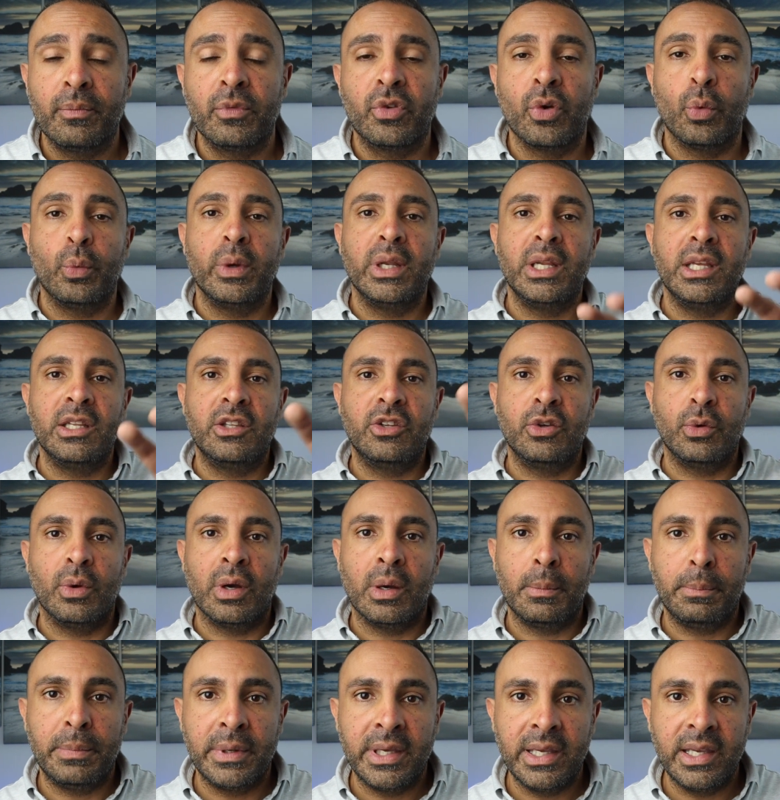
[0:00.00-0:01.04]
So we need to
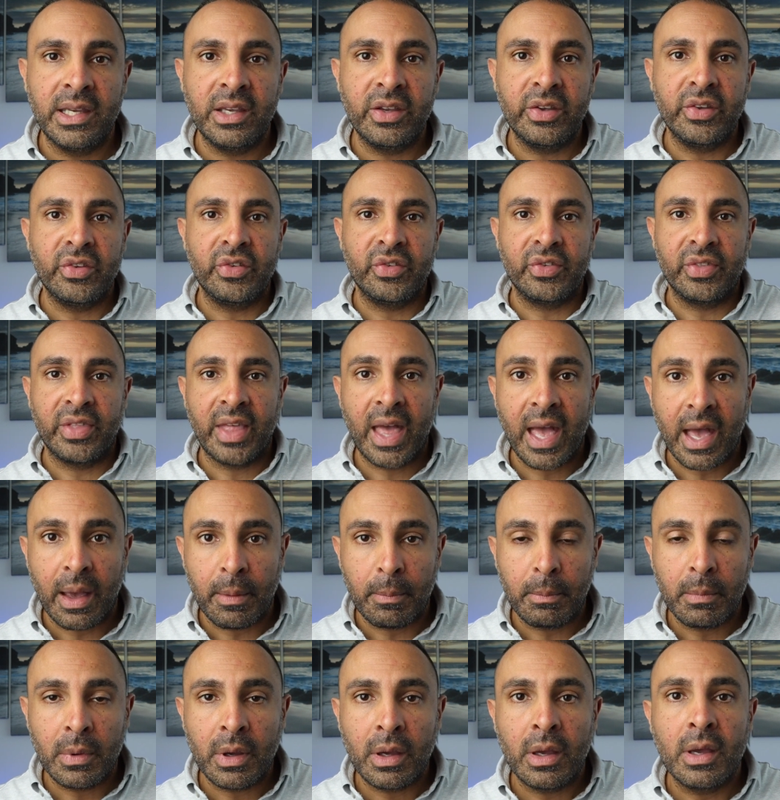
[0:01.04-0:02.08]
appease
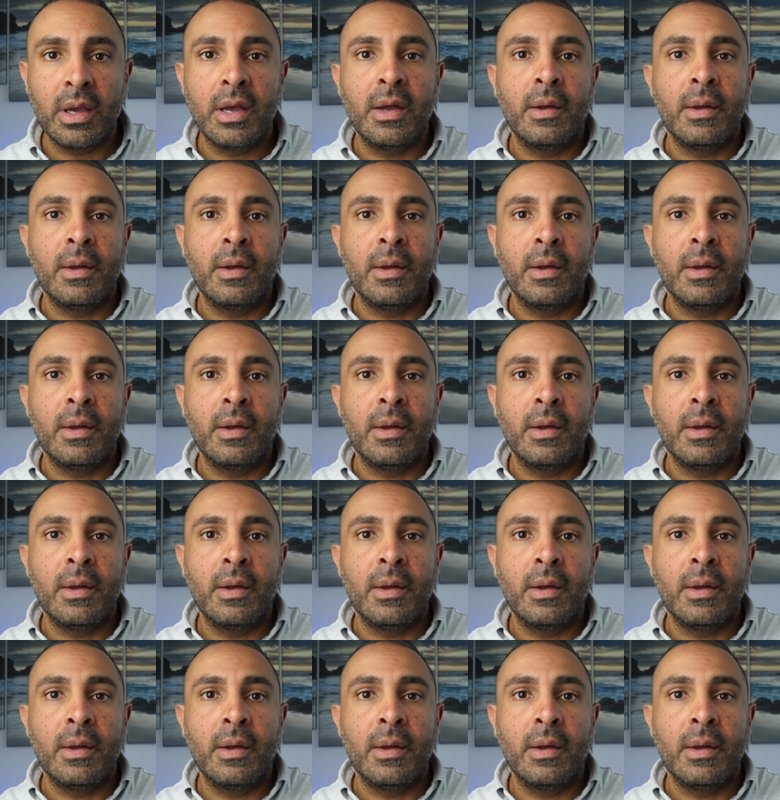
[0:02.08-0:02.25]
them